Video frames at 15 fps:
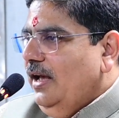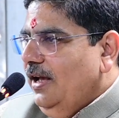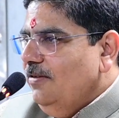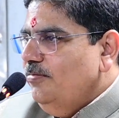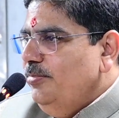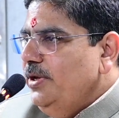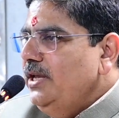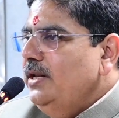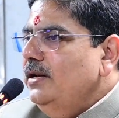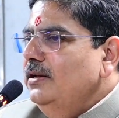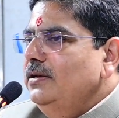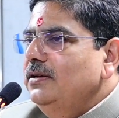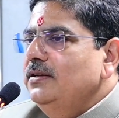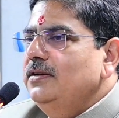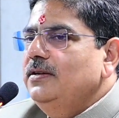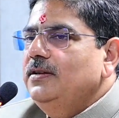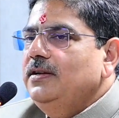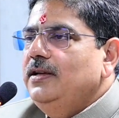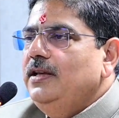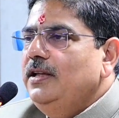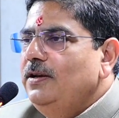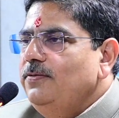have been
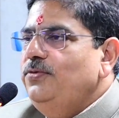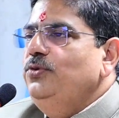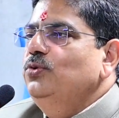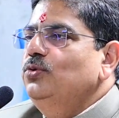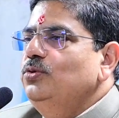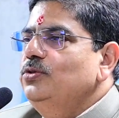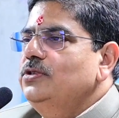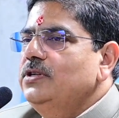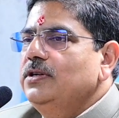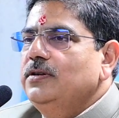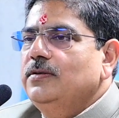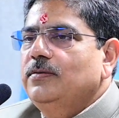infused